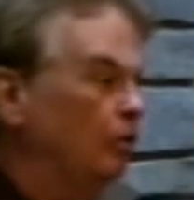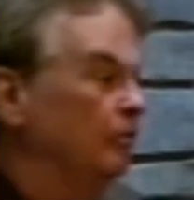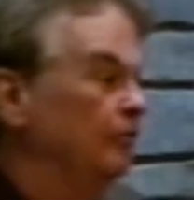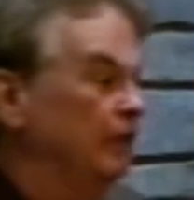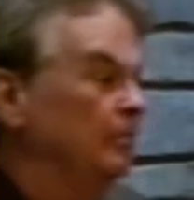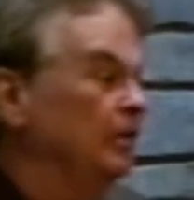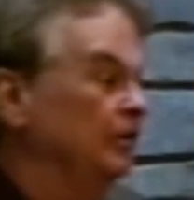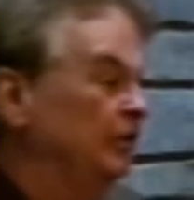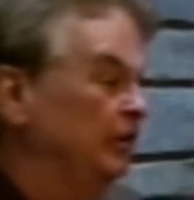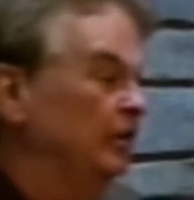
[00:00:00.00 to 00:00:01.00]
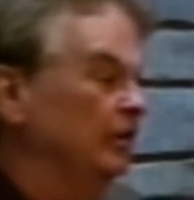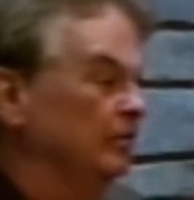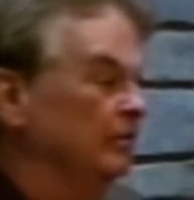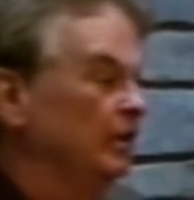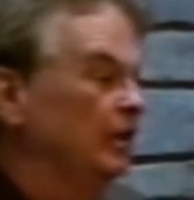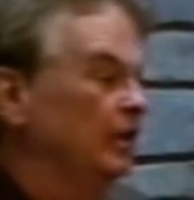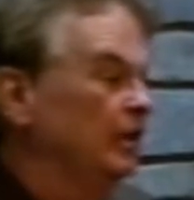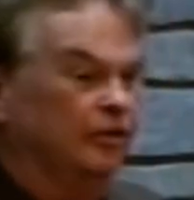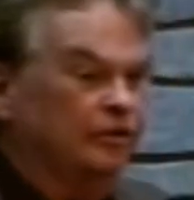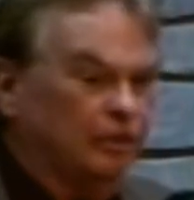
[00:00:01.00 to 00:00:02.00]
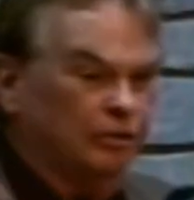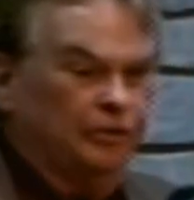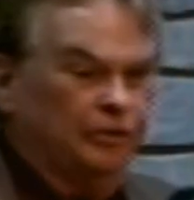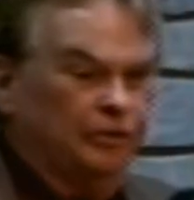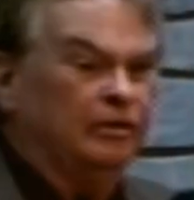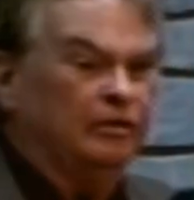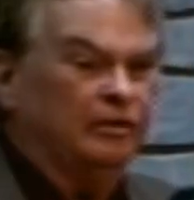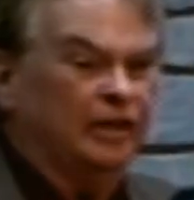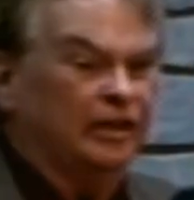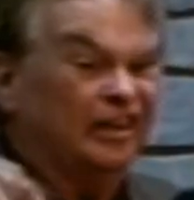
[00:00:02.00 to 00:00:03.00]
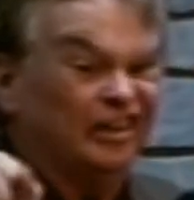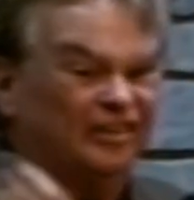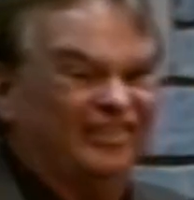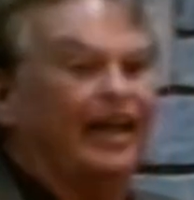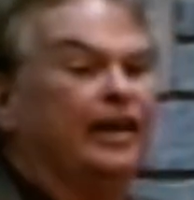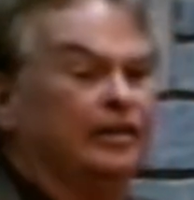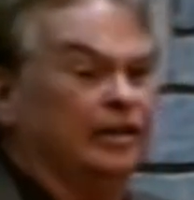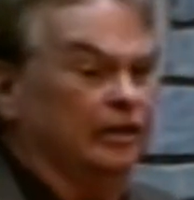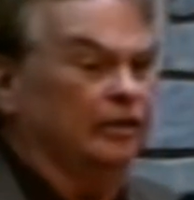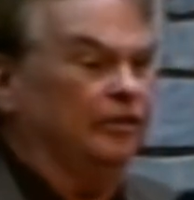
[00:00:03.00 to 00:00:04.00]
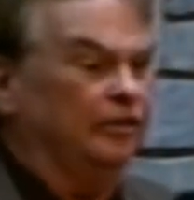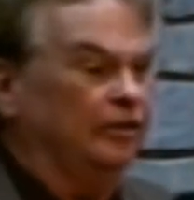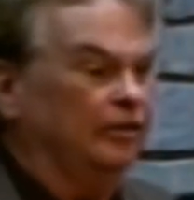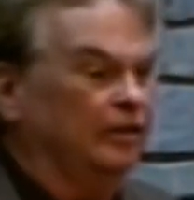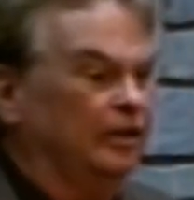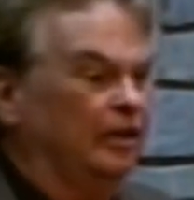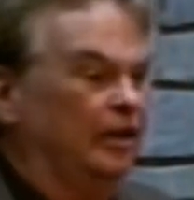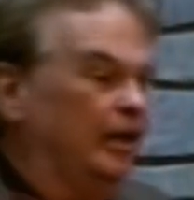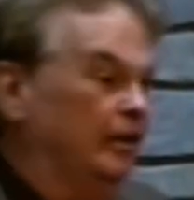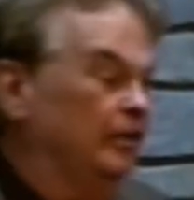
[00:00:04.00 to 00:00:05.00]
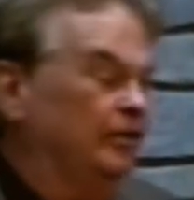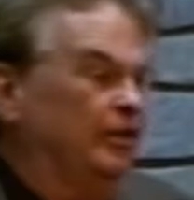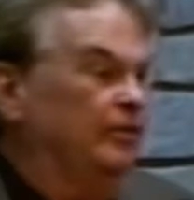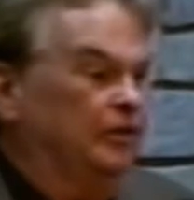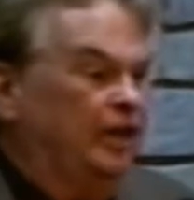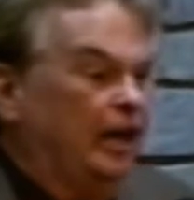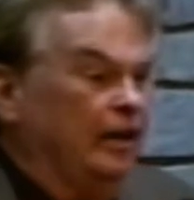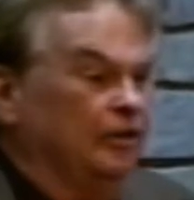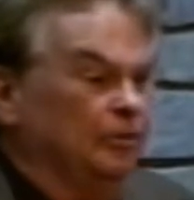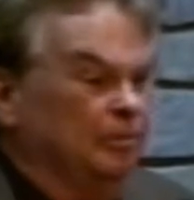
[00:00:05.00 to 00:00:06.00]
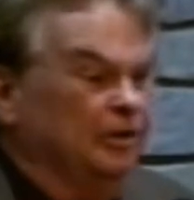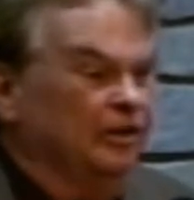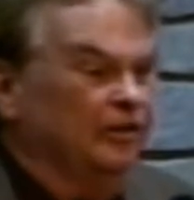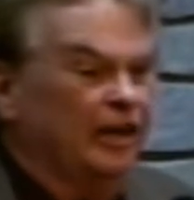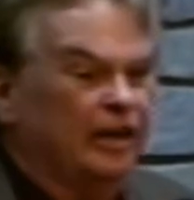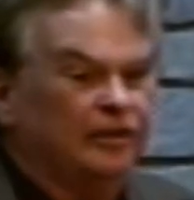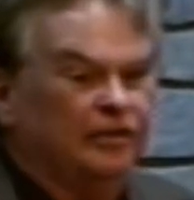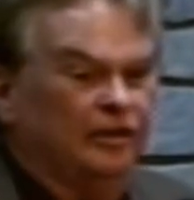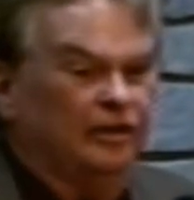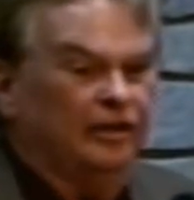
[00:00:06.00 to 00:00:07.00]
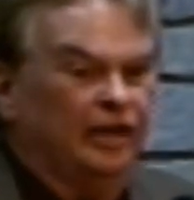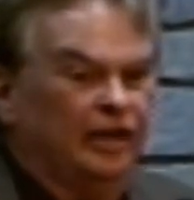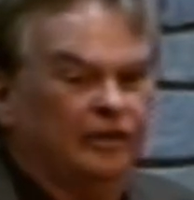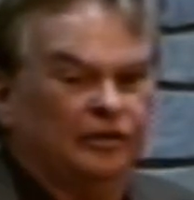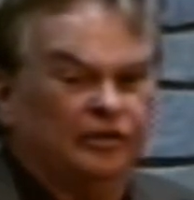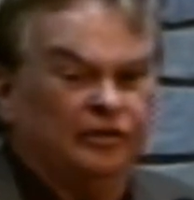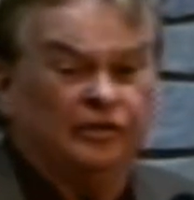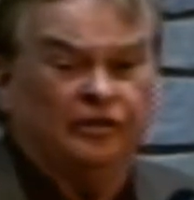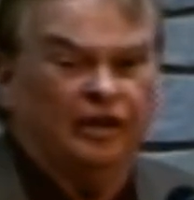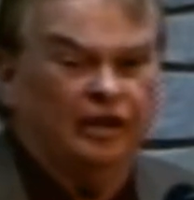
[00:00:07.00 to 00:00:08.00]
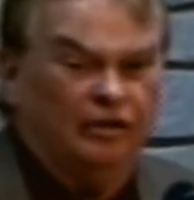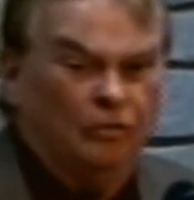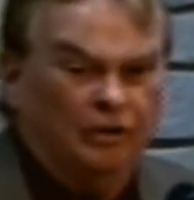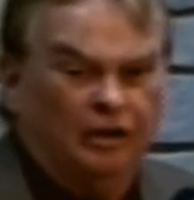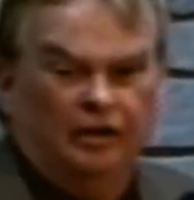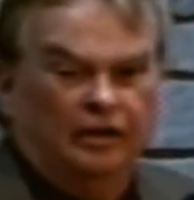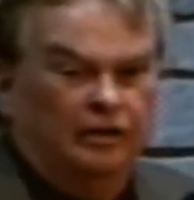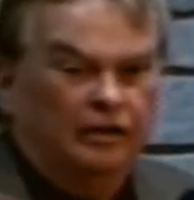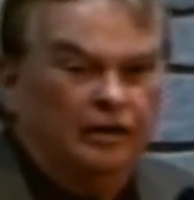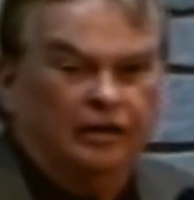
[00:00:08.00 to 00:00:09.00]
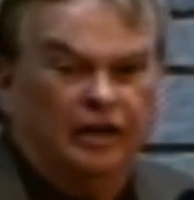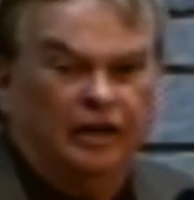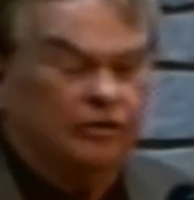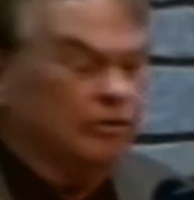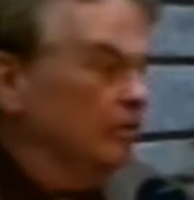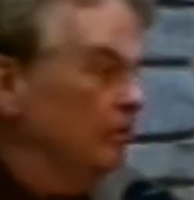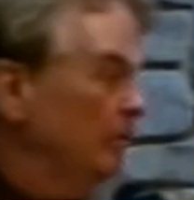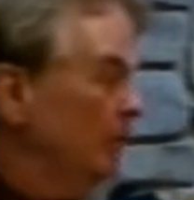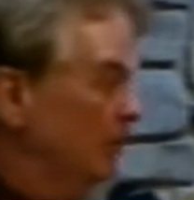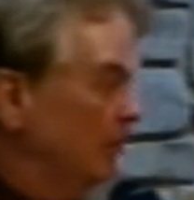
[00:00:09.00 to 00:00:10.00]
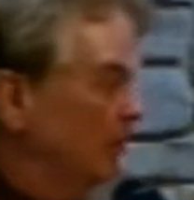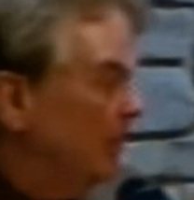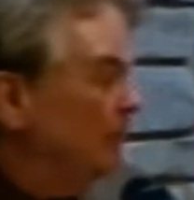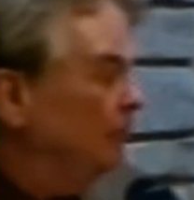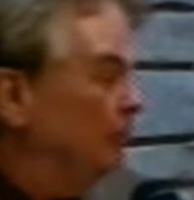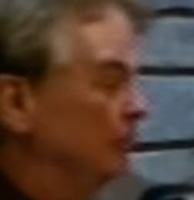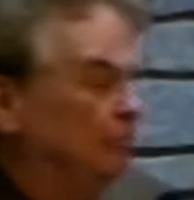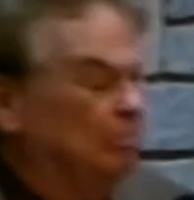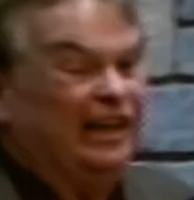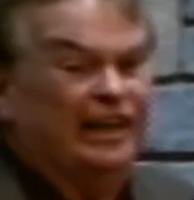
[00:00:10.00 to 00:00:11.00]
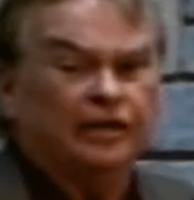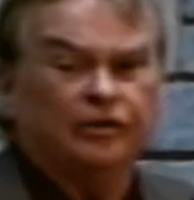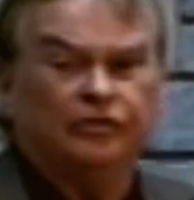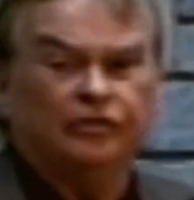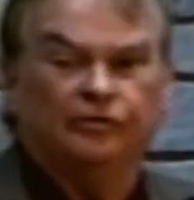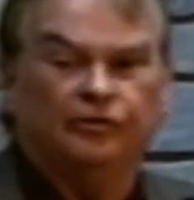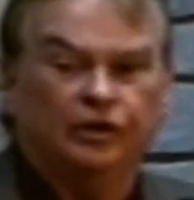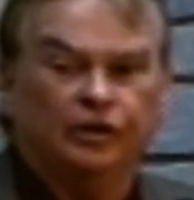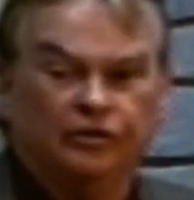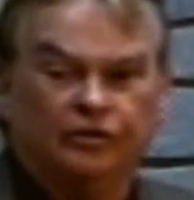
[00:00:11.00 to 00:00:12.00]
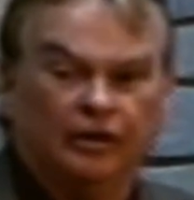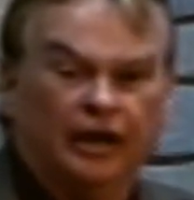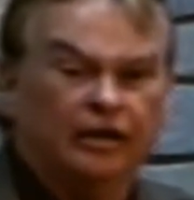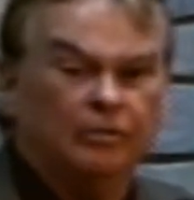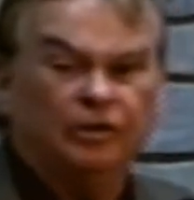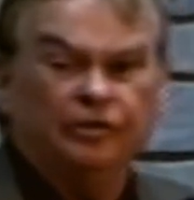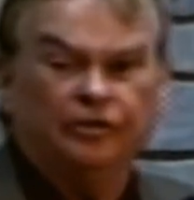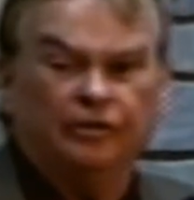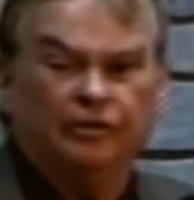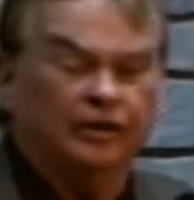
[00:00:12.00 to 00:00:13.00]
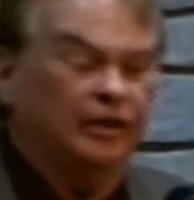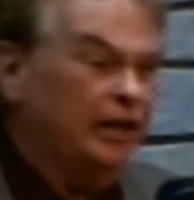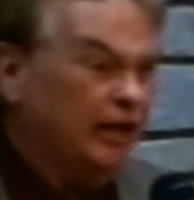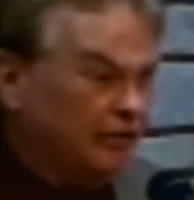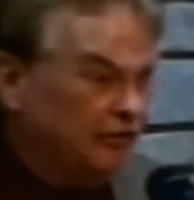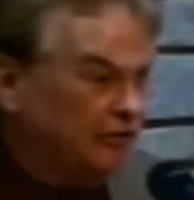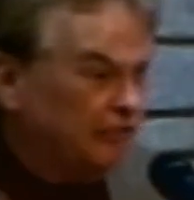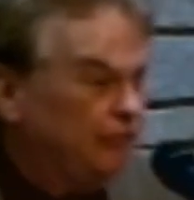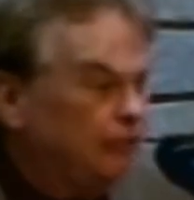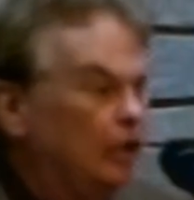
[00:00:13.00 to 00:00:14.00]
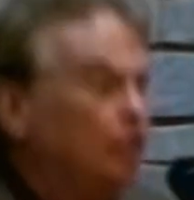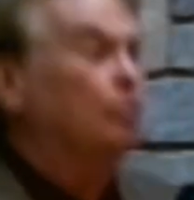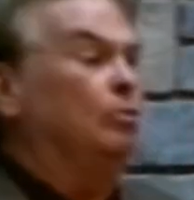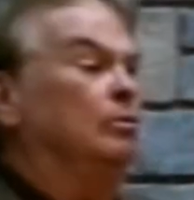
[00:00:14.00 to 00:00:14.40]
from the sea. It just goes in and then it stagnates. And stuff dies because that doesn't sustain natural life of plants or fish or animals or anything. It has to flow.